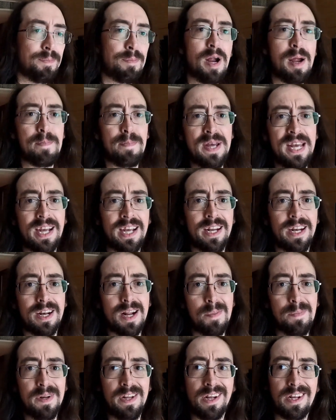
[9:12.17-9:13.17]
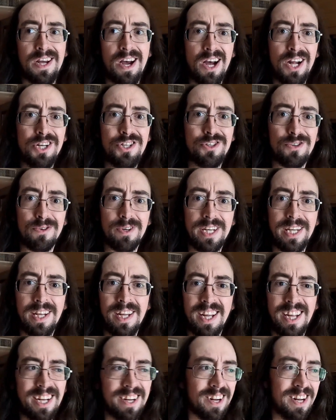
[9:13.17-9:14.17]
They're probably picking it up in the country.
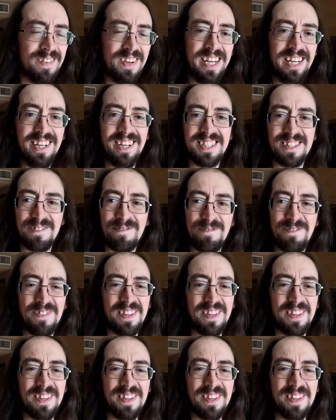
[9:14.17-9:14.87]
You know what I mean?